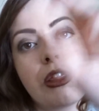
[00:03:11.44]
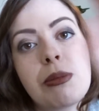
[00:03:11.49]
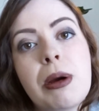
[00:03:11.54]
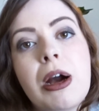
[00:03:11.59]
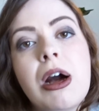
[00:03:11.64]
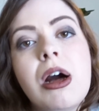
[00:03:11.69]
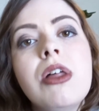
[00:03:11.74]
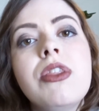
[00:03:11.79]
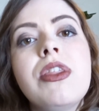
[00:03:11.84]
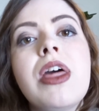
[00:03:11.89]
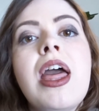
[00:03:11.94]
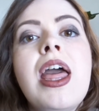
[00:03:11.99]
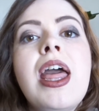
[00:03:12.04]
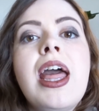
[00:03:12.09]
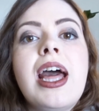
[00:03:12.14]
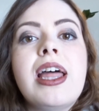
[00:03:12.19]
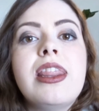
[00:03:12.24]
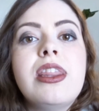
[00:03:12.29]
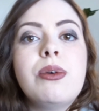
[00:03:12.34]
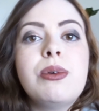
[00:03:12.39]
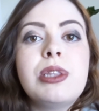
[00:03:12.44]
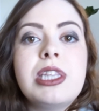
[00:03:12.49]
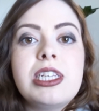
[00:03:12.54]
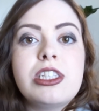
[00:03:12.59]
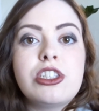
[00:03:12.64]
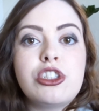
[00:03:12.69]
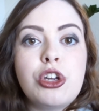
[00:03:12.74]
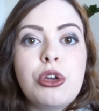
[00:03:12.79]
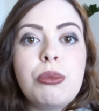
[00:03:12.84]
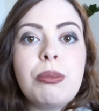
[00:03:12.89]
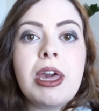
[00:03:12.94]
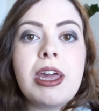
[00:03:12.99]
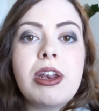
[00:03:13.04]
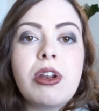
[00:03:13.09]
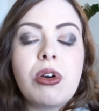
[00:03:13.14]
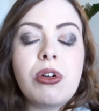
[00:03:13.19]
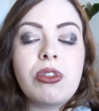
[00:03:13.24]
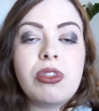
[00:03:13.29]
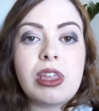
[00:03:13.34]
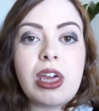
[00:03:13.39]
path, and there were these two men
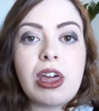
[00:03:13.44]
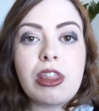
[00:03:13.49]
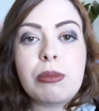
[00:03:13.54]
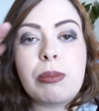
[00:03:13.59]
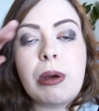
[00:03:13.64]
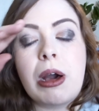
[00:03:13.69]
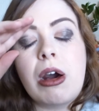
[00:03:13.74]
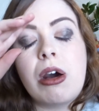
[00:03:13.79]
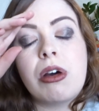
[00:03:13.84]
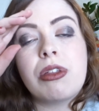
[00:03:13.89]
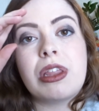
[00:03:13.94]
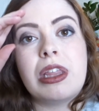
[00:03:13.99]
on the other path,